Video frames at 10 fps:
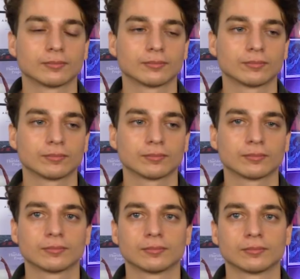
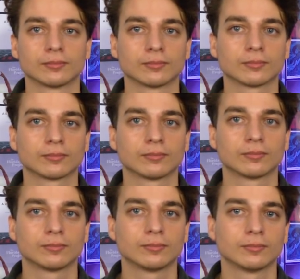
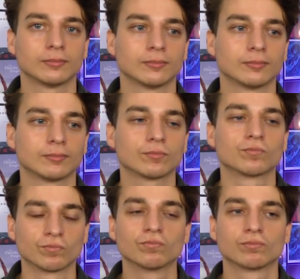
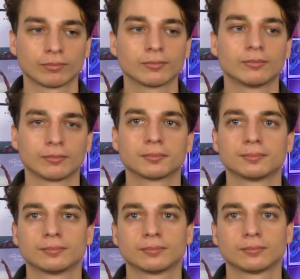
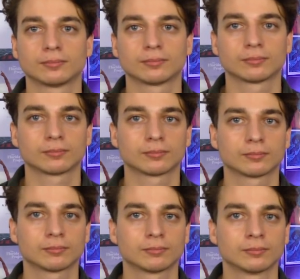
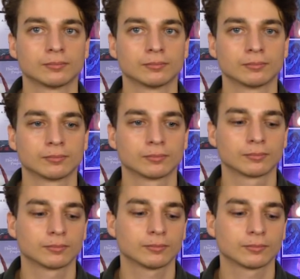
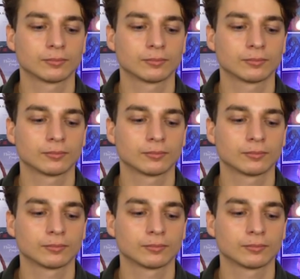(silent)